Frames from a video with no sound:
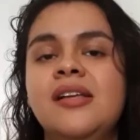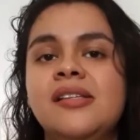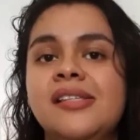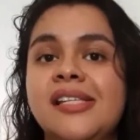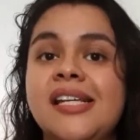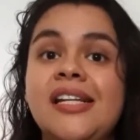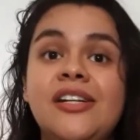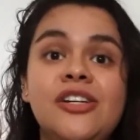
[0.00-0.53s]

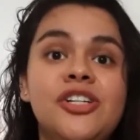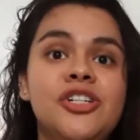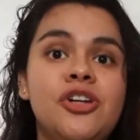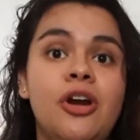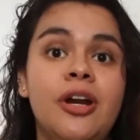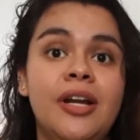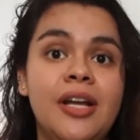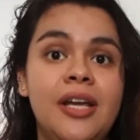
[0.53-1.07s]
seeing a
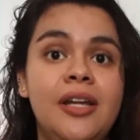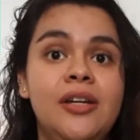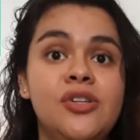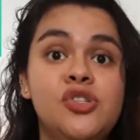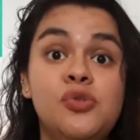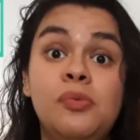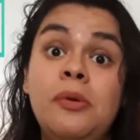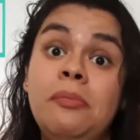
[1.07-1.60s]
shark in
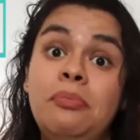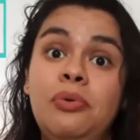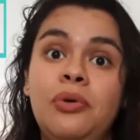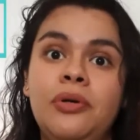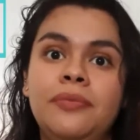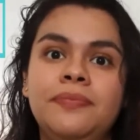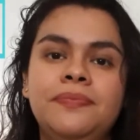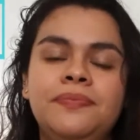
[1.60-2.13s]
a swimming
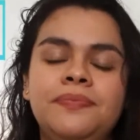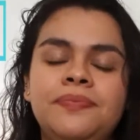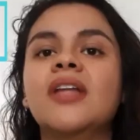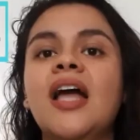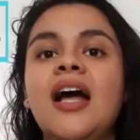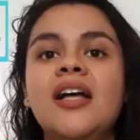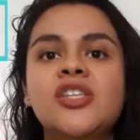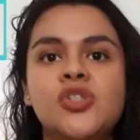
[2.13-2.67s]
pool.
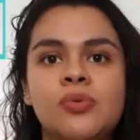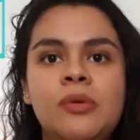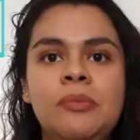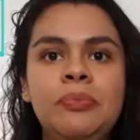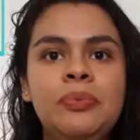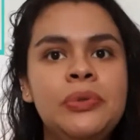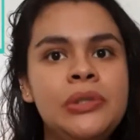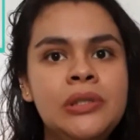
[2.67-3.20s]
A
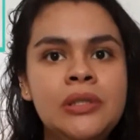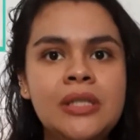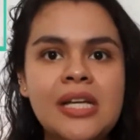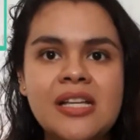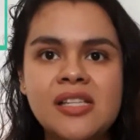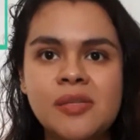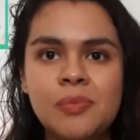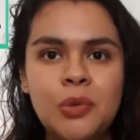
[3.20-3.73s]
swimming pool
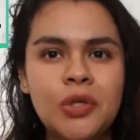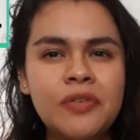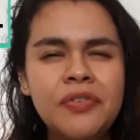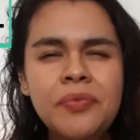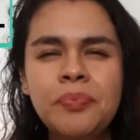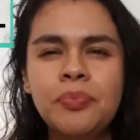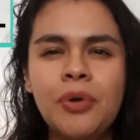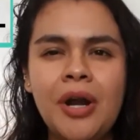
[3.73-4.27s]
is more of
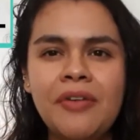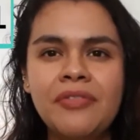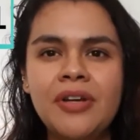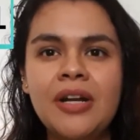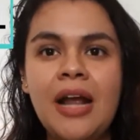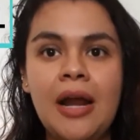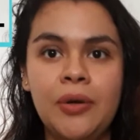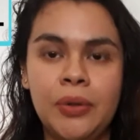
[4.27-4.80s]
a
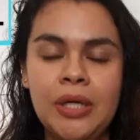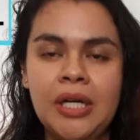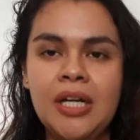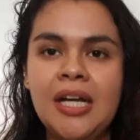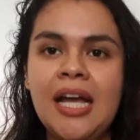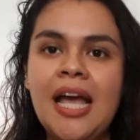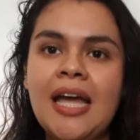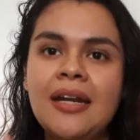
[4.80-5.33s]
private
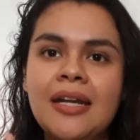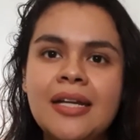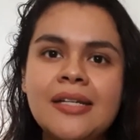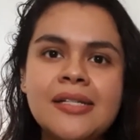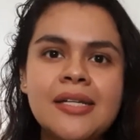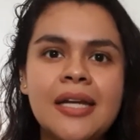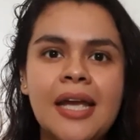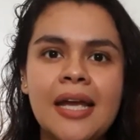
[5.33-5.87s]
area and
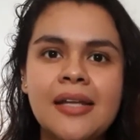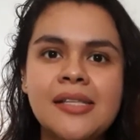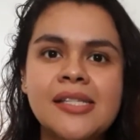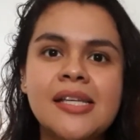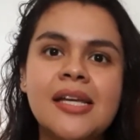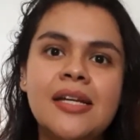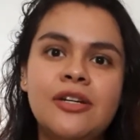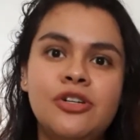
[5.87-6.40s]

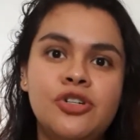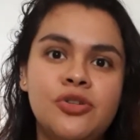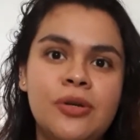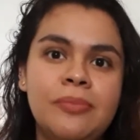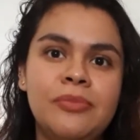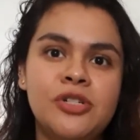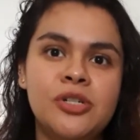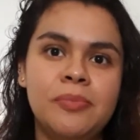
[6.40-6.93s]
indicates in a
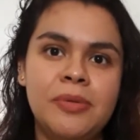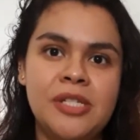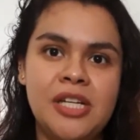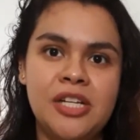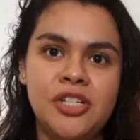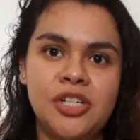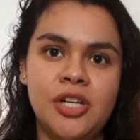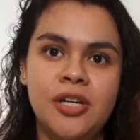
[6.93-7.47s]
dream
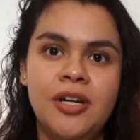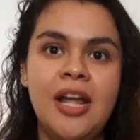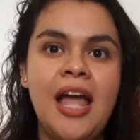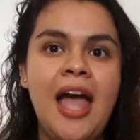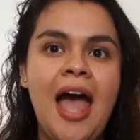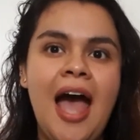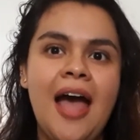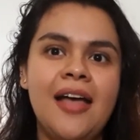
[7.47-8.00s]
interpretation
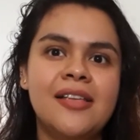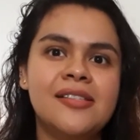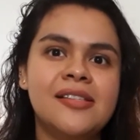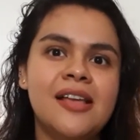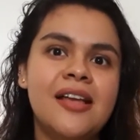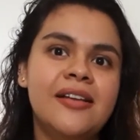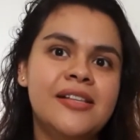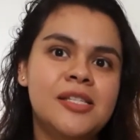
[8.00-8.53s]

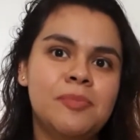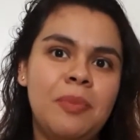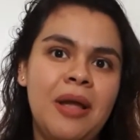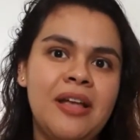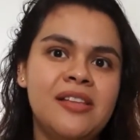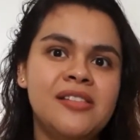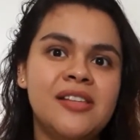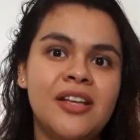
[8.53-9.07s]
as a
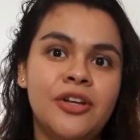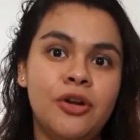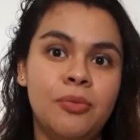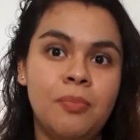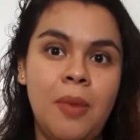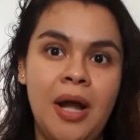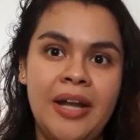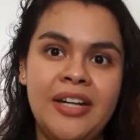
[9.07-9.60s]
space in your
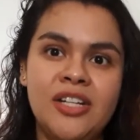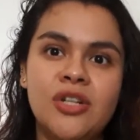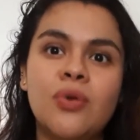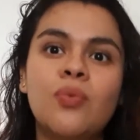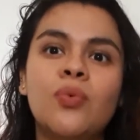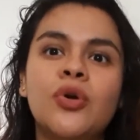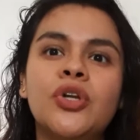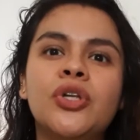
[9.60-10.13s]
mind
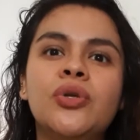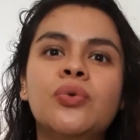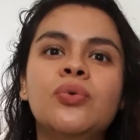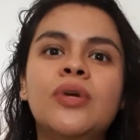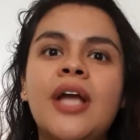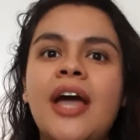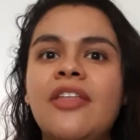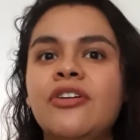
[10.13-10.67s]
where
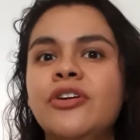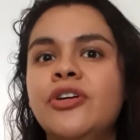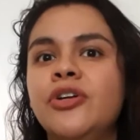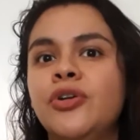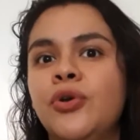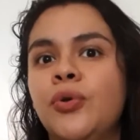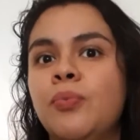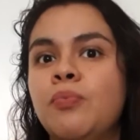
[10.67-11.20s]
you
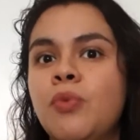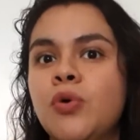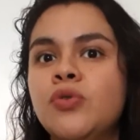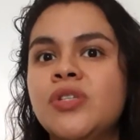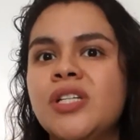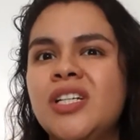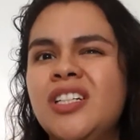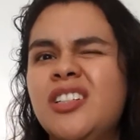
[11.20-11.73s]
gather your
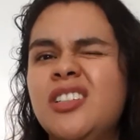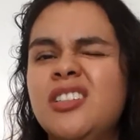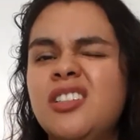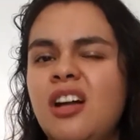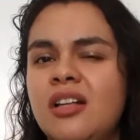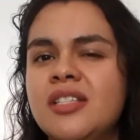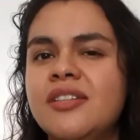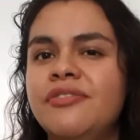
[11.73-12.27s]
most inner
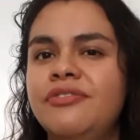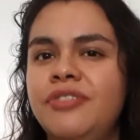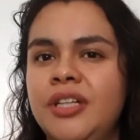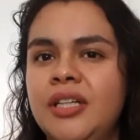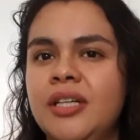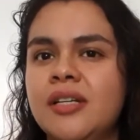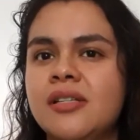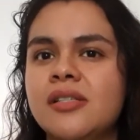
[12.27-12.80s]
thoughts and
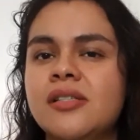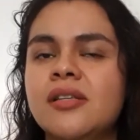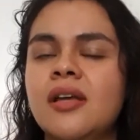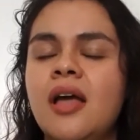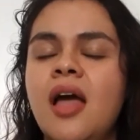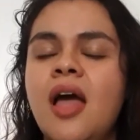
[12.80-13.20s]
feelings.